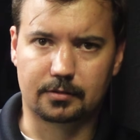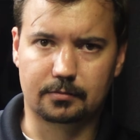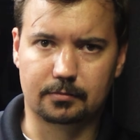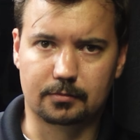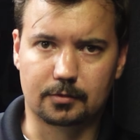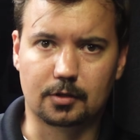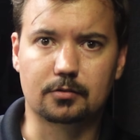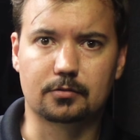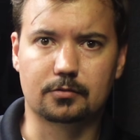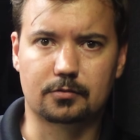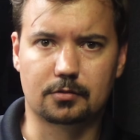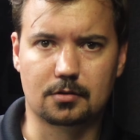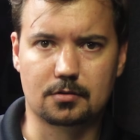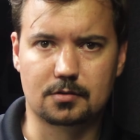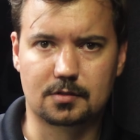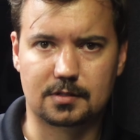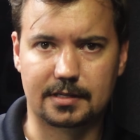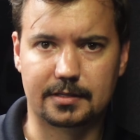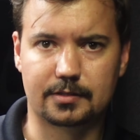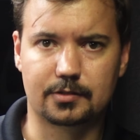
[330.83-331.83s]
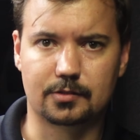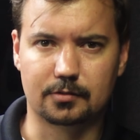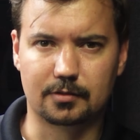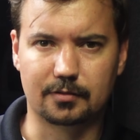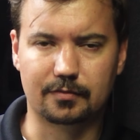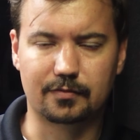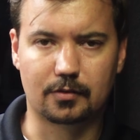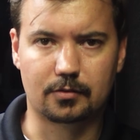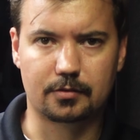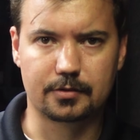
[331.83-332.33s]
non-cross-linked, or the
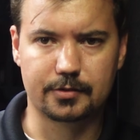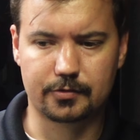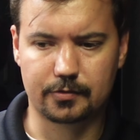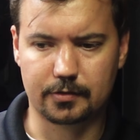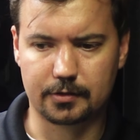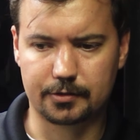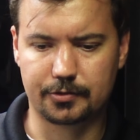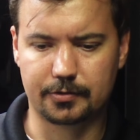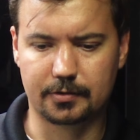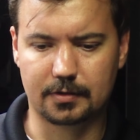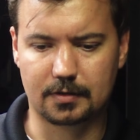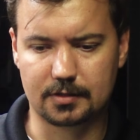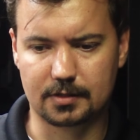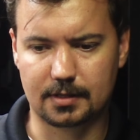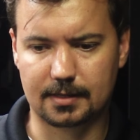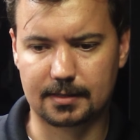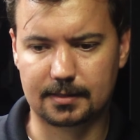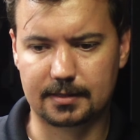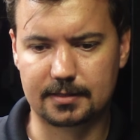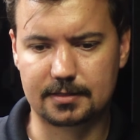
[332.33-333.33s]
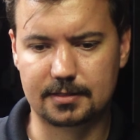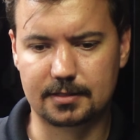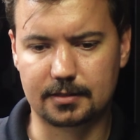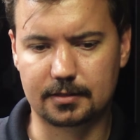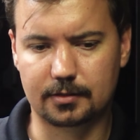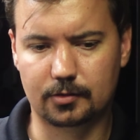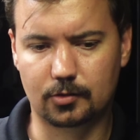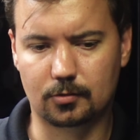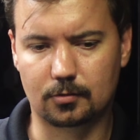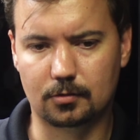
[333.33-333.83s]
forest structure as I like to
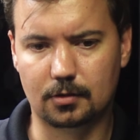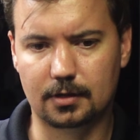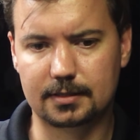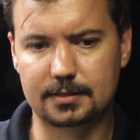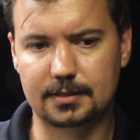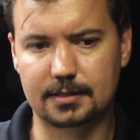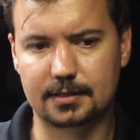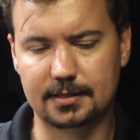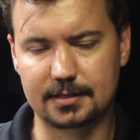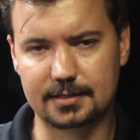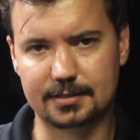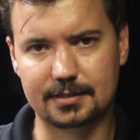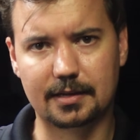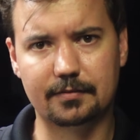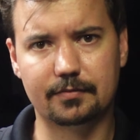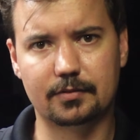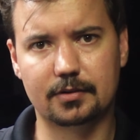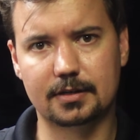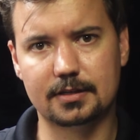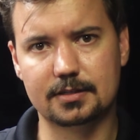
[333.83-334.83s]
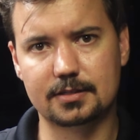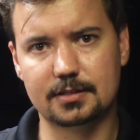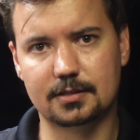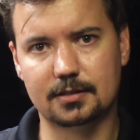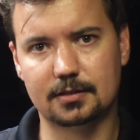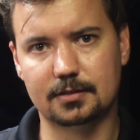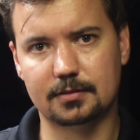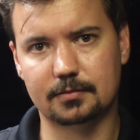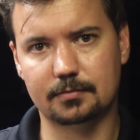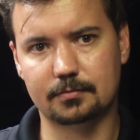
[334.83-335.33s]
call it, is never as
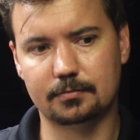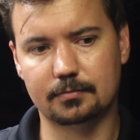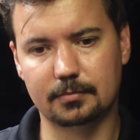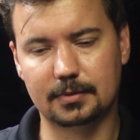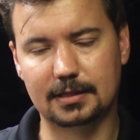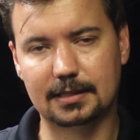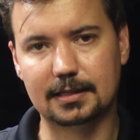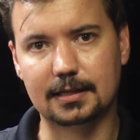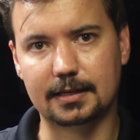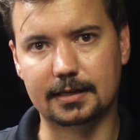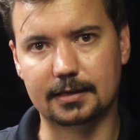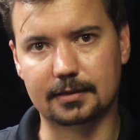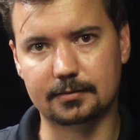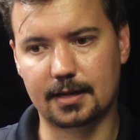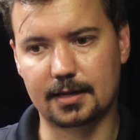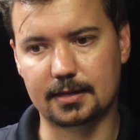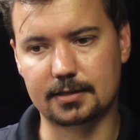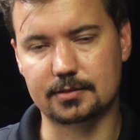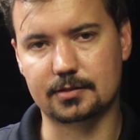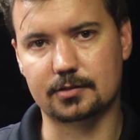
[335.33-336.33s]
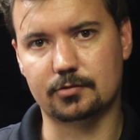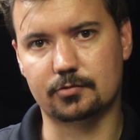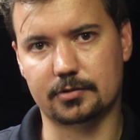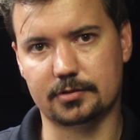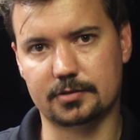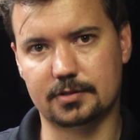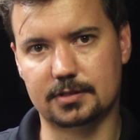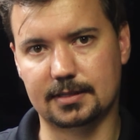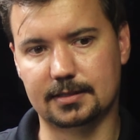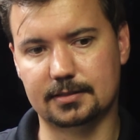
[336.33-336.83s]
clear as
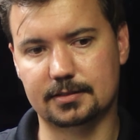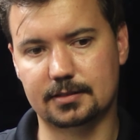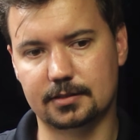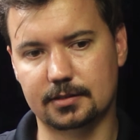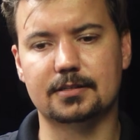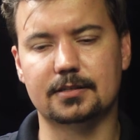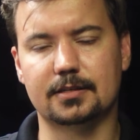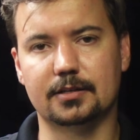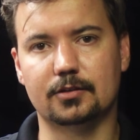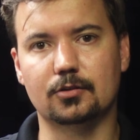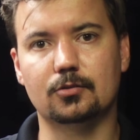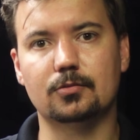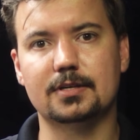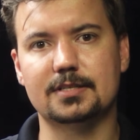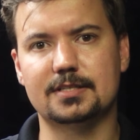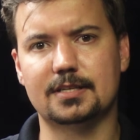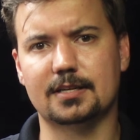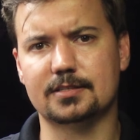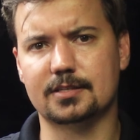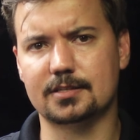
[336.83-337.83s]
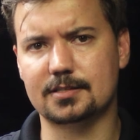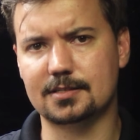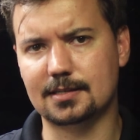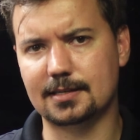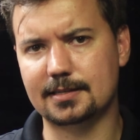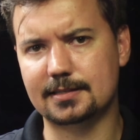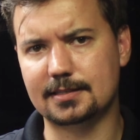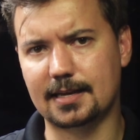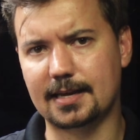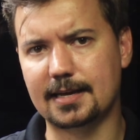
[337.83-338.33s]
cross-linked. It always has a
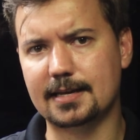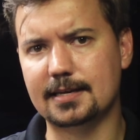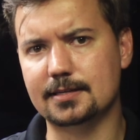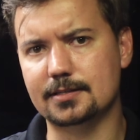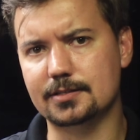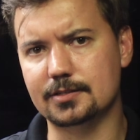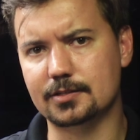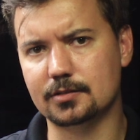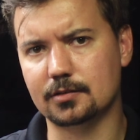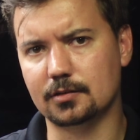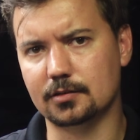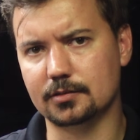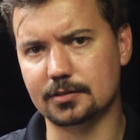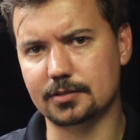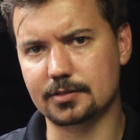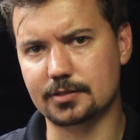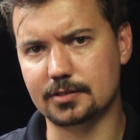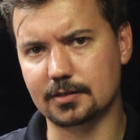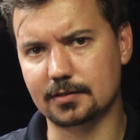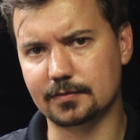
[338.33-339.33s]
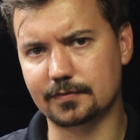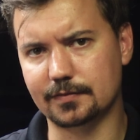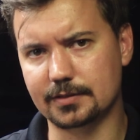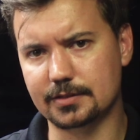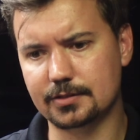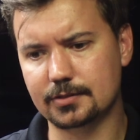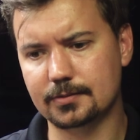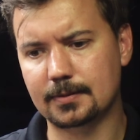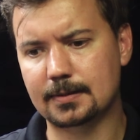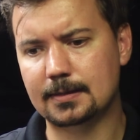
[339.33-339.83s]
slight haze on the
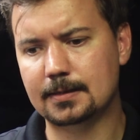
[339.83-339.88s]
surface.